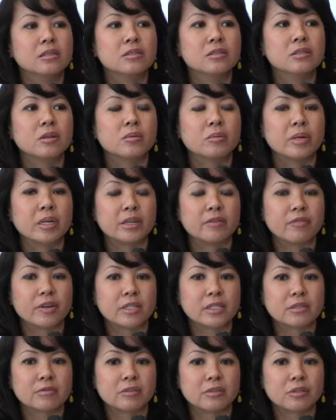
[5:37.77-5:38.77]
So many
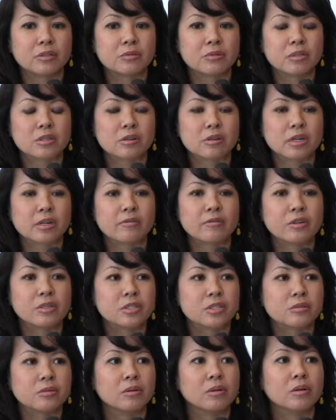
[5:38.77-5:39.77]
festivals were turning
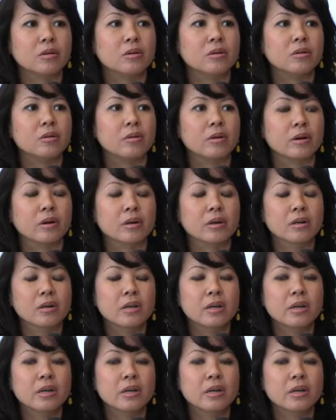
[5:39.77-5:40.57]
virtual or